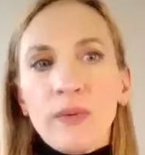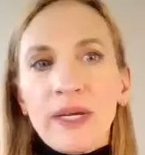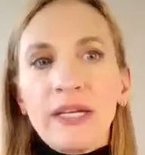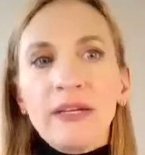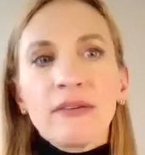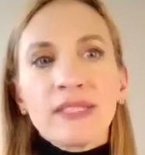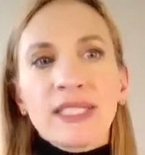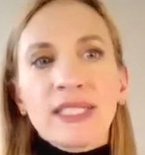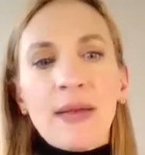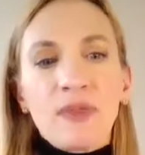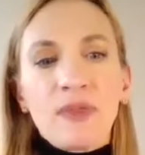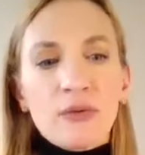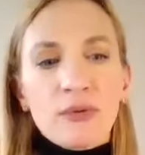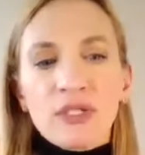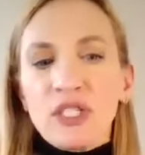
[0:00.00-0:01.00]
weird
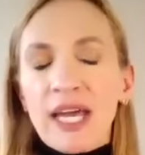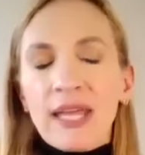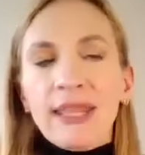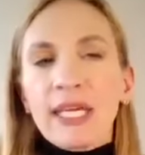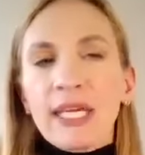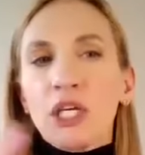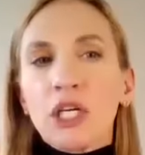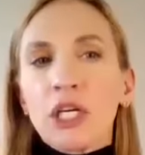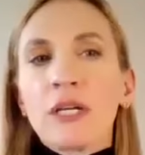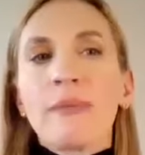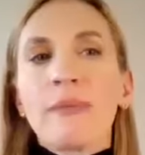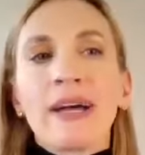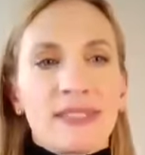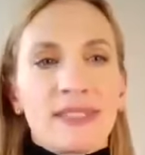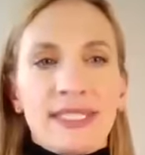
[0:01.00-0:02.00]
type. There was nothing good
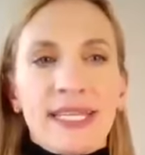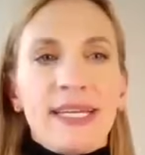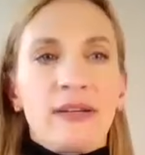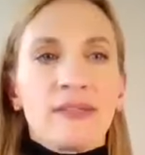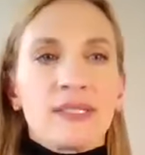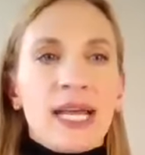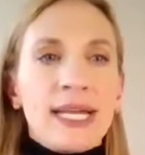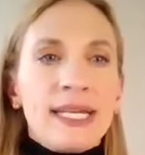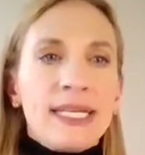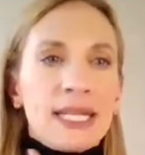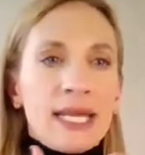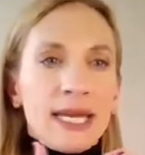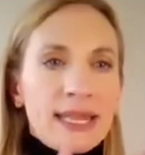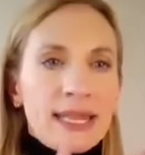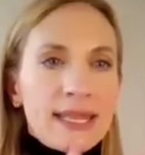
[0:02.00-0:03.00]
about sales. I
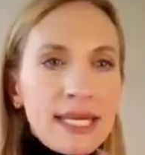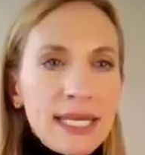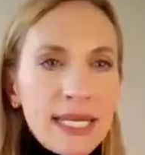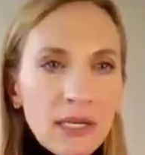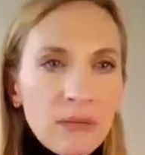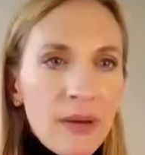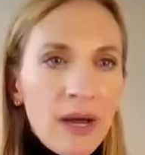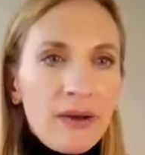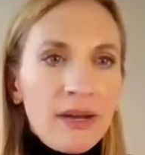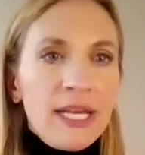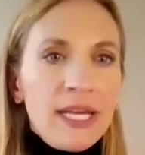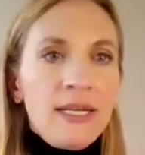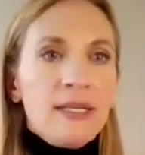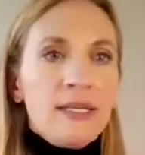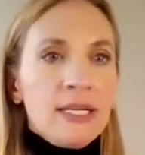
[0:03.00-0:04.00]
didn't like thinking about
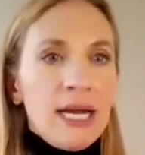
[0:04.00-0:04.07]
it.